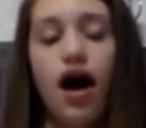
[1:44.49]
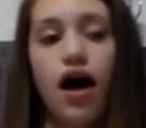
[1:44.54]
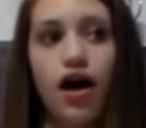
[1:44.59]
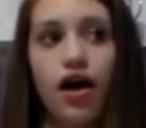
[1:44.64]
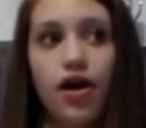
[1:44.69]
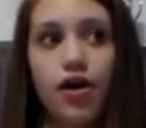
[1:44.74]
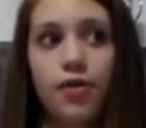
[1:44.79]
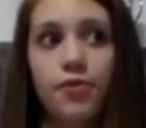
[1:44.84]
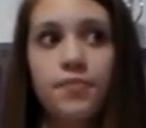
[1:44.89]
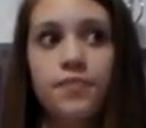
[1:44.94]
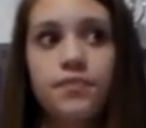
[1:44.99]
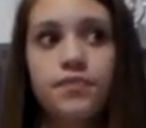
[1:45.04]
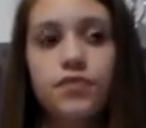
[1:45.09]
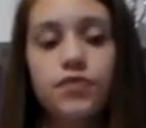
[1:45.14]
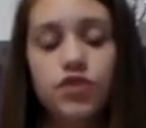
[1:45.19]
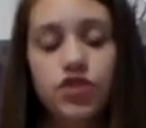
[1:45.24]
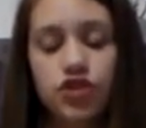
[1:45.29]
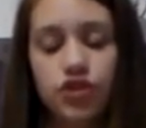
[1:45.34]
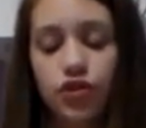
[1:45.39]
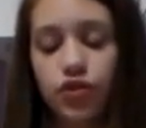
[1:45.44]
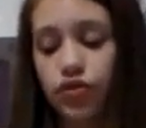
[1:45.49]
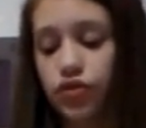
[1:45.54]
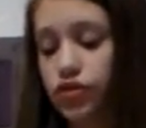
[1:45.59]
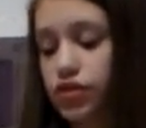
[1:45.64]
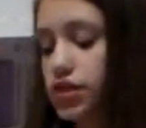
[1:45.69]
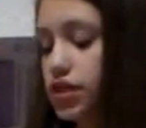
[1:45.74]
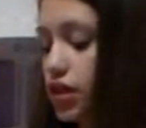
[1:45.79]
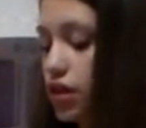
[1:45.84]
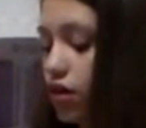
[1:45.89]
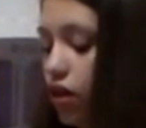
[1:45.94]
So
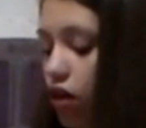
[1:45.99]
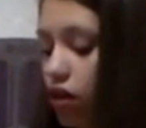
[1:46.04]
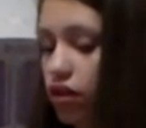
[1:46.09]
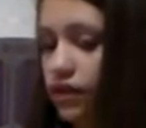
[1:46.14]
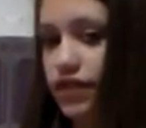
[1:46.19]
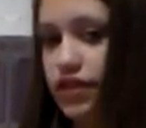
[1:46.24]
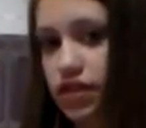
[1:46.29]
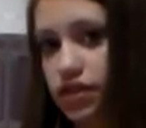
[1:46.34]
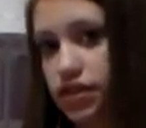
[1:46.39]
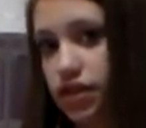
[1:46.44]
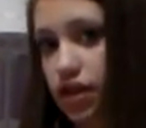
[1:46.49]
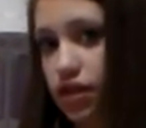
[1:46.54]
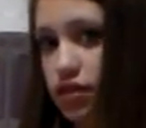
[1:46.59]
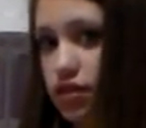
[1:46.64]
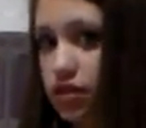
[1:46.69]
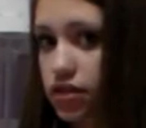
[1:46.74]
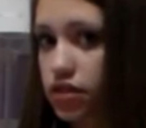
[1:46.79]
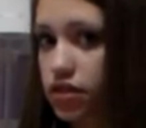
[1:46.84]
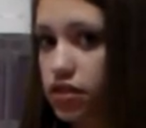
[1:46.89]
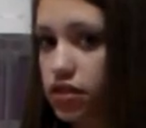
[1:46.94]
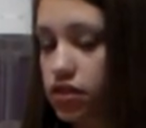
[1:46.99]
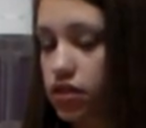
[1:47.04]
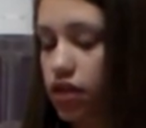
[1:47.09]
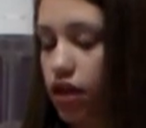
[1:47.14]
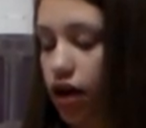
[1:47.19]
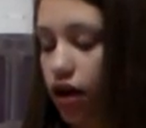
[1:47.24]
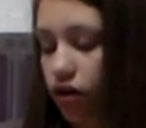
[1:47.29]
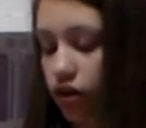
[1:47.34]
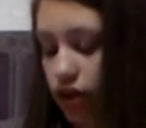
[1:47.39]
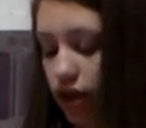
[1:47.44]
you see all of these dances
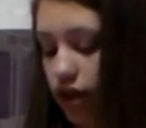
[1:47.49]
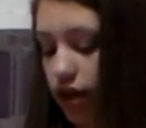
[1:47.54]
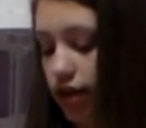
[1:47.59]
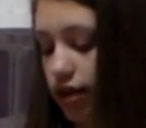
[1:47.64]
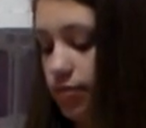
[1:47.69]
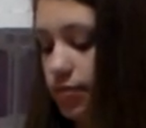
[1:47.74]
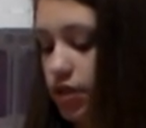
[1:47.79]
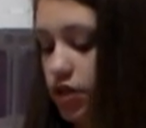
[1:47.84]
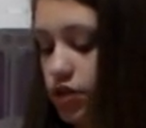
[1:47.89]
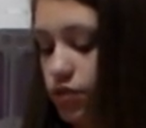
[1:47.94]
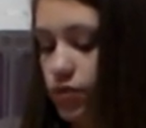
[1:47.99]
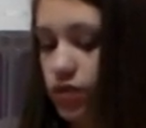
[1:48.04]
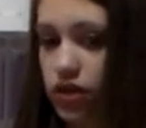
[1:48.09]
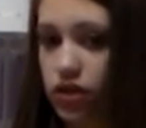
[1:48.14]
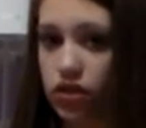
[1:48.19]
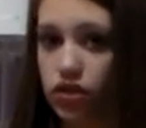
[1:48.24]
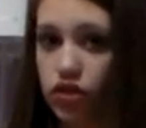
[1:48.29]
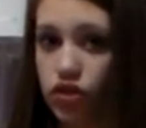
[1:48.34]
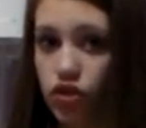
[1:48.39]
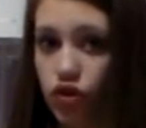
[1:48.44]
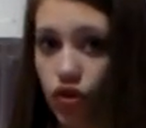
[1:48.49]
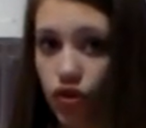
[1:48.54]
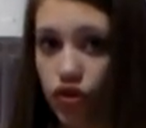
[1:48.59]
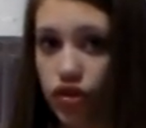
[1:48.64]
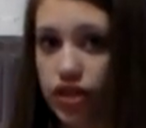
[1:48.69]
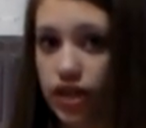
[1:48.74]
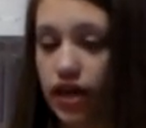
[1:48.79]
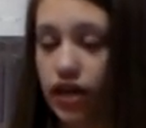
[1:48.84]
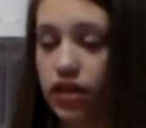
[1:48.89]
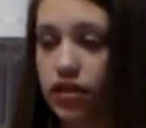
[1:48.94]
that are like in between
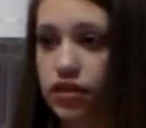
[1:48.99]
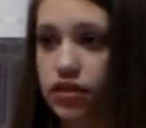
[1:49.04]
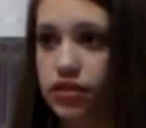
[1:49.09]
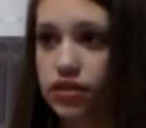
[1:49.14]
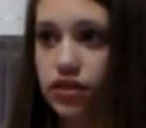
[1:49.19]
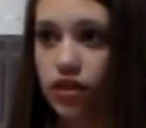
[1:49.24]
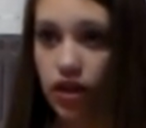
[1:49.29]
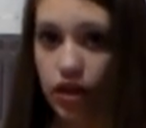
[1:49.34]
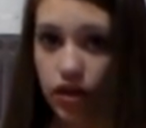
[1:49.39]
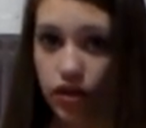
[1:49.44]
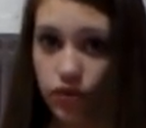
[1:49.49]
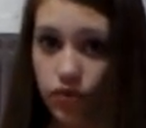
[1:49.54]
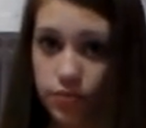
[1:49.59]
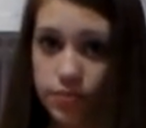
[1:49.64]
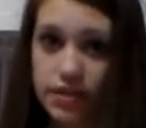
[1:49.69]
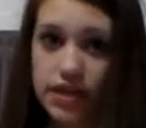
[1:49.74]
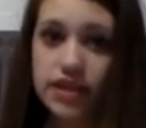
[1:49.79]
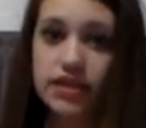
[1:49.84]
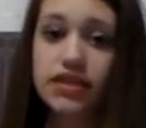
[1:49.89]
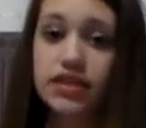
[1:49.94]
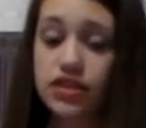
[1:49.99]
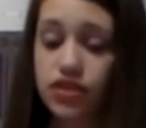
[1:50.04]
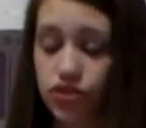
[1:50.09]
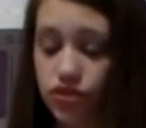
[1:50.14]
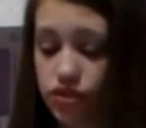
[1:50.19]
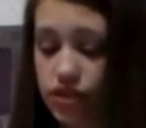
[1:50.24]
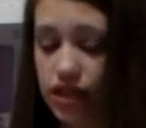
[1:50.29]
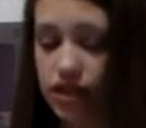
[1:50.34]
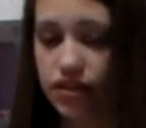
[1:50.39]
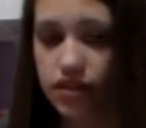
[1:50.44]
your dance, the group dance, and
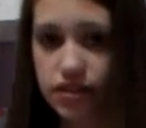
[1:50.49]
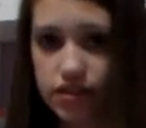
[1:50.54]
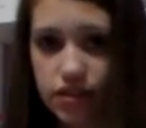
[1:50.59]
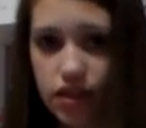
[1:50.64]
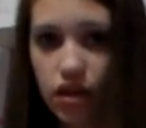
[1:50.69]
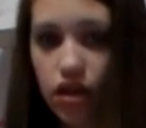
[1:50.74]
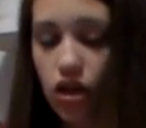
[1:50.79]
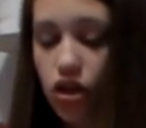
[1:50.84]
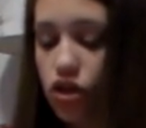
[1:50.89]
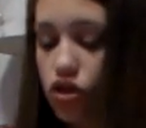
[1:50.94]
your dance.